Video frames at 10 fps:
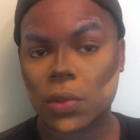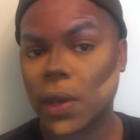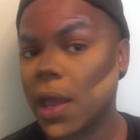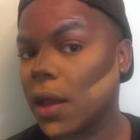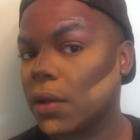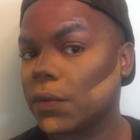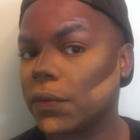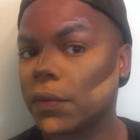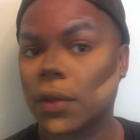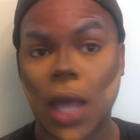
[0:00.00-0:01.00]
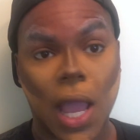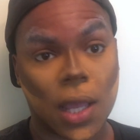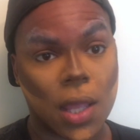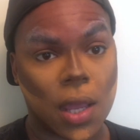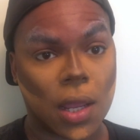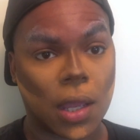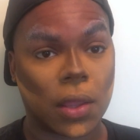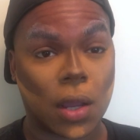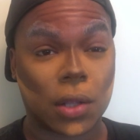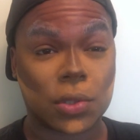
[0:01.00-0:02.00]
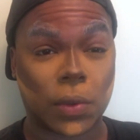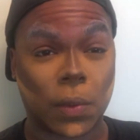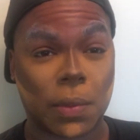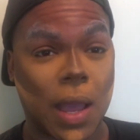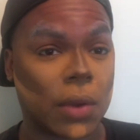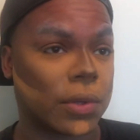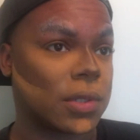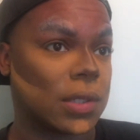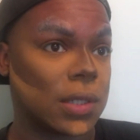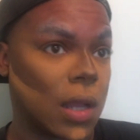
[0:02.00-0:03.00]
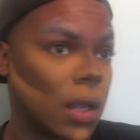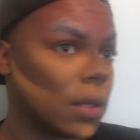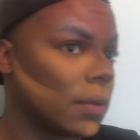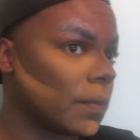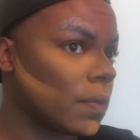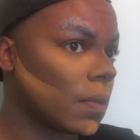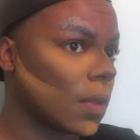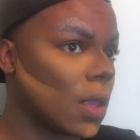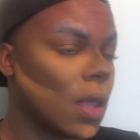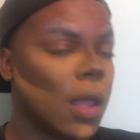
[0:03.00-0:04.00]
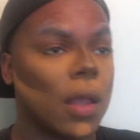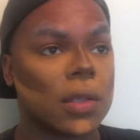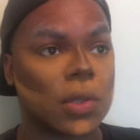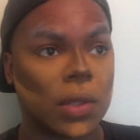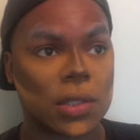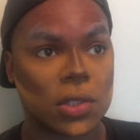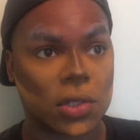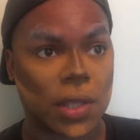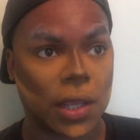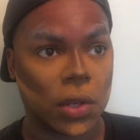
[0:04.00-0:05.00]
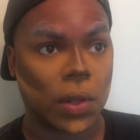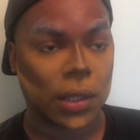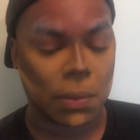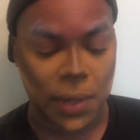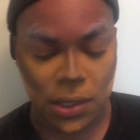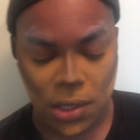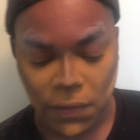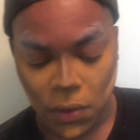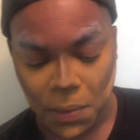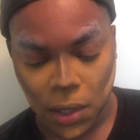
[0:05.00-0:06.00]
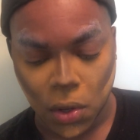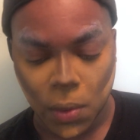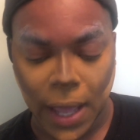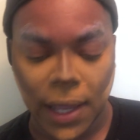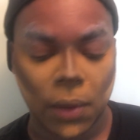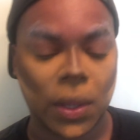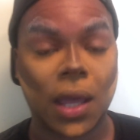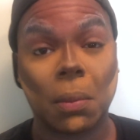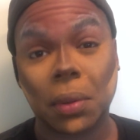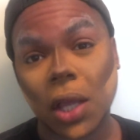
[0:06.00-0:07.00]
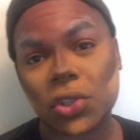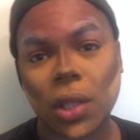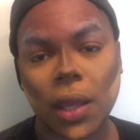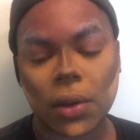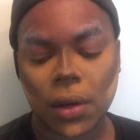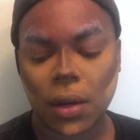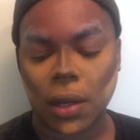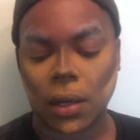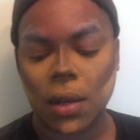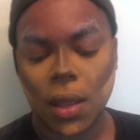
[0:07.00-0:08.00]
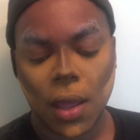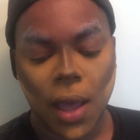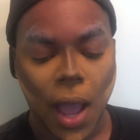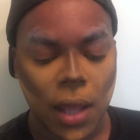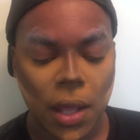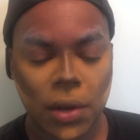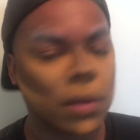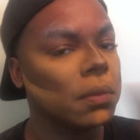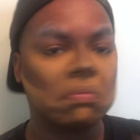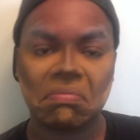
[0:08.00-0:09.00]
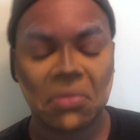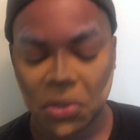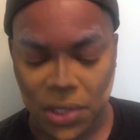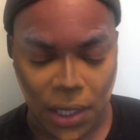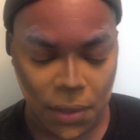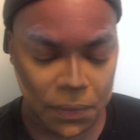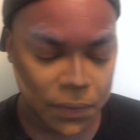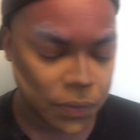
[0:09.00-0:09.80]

So we have the highlighting and the contouring of the powders done. So this is just the base level. I'm going to go back in with a blush later and highlighter. You'll see it.